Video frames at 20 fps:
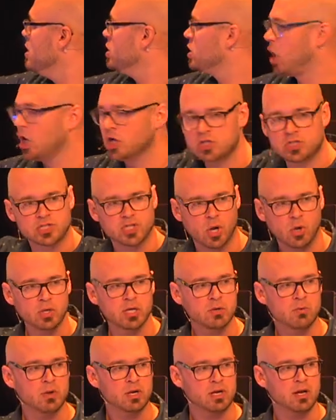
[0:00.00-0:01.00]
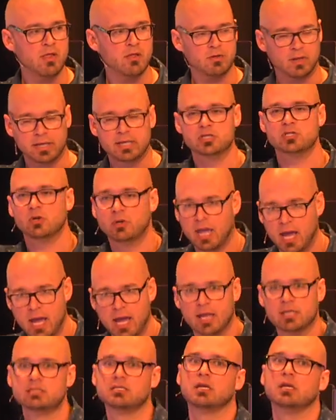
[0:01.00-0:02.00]
consoling one another, like it's
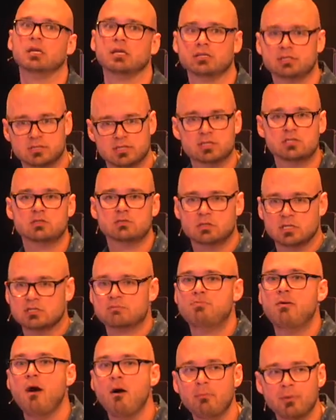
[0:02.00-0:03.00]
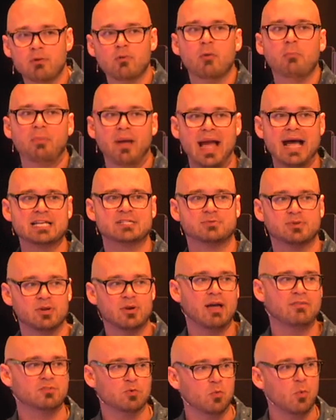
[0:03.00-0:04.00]
okay, this moment will pass. We don't
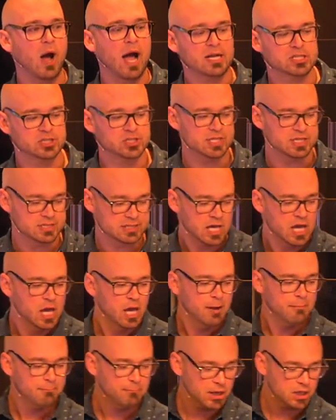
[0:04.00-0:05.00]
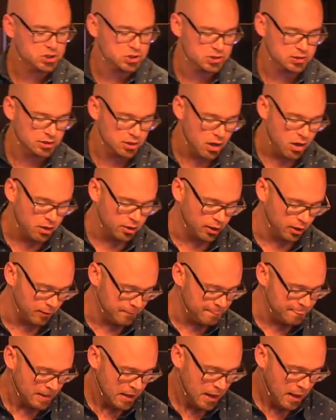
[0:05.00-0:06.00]
have to watch this much longer.
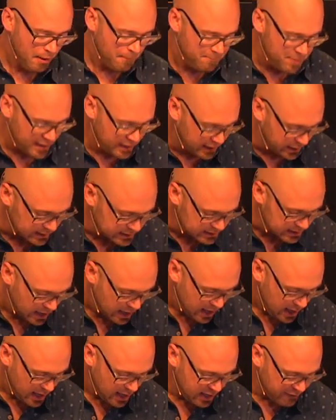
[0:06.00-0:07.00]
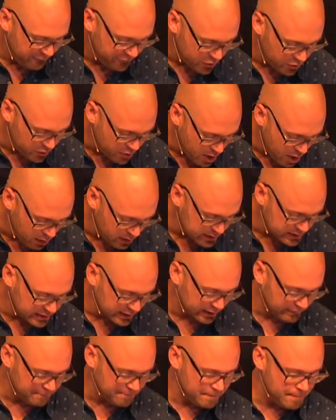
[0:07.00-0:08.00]
Because if you notice,
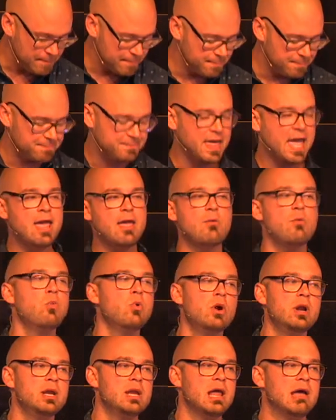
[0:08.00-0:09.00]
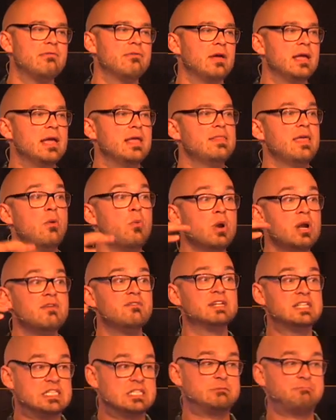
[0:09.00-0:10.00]
like they wouldn't have
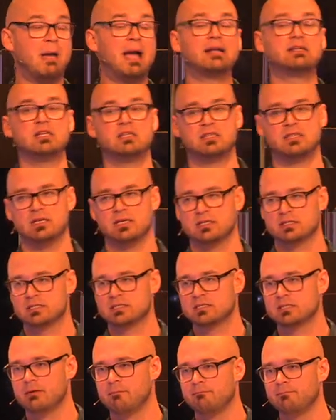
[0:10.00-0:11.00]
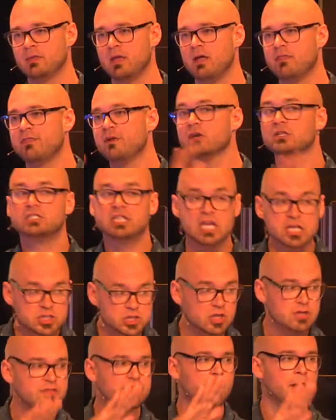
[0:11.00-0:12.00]
expected this. Their
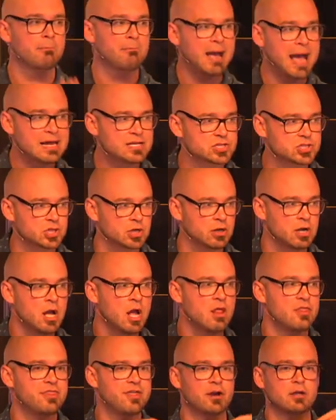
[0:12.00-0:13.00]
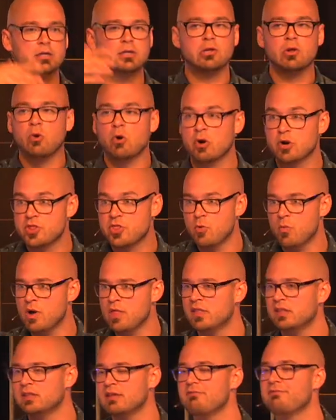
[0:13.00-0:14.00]
teacher, their master, their Lord, the one
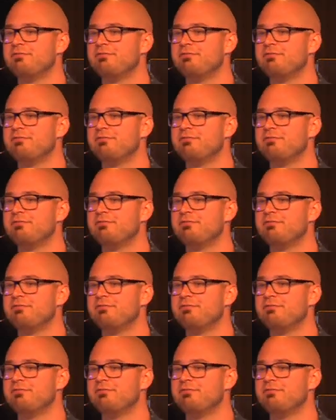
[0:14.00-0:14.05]
that they've